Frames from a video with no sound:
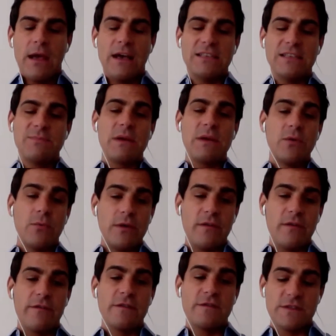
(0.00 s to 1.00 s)
especially when
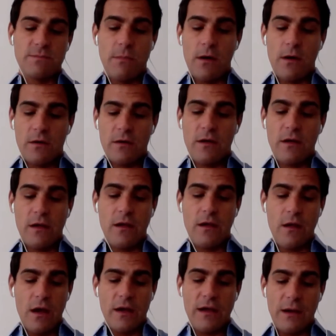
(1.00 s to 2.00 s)
you're a small
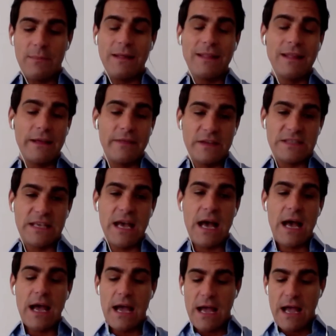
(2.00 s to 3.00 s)
company like this
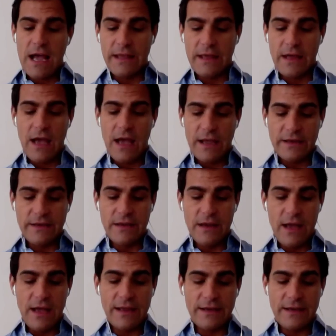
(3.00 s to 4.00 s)
guy, I
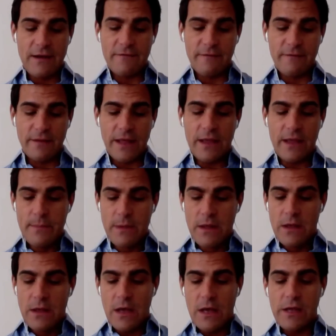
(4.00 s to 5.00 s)
can definitely
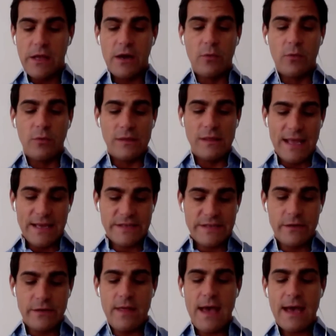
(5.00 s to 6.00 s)
relate
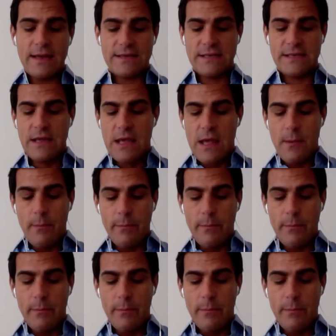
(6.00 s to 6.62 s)
to that.